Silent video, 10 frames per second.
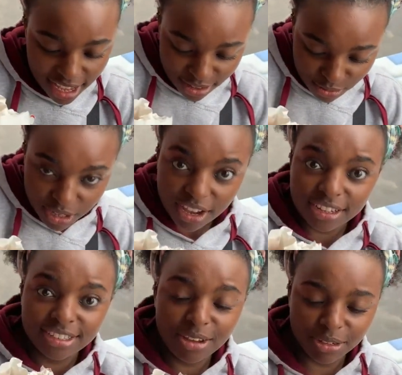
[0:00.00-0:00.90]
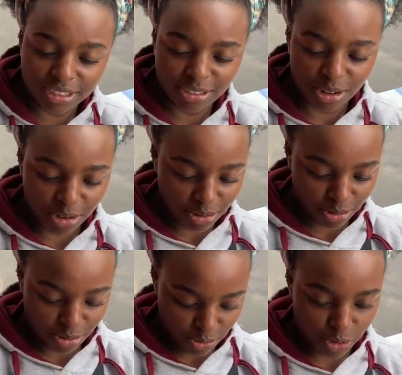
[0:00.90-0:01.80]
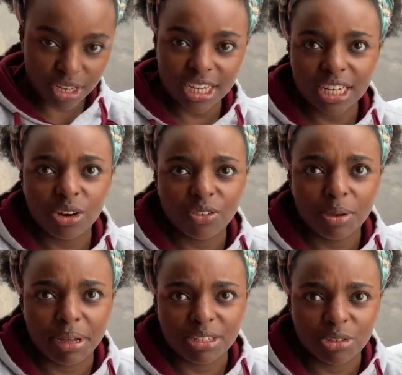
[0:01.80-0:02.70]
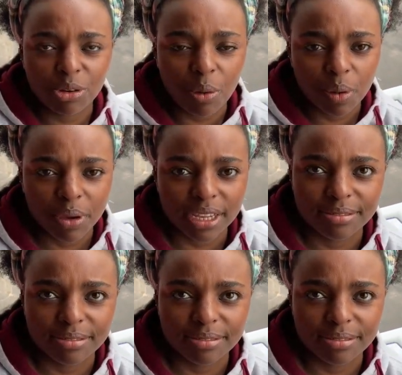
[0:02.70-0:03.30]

and we got a tag. So we're gonna eat it over there by the train while we wait.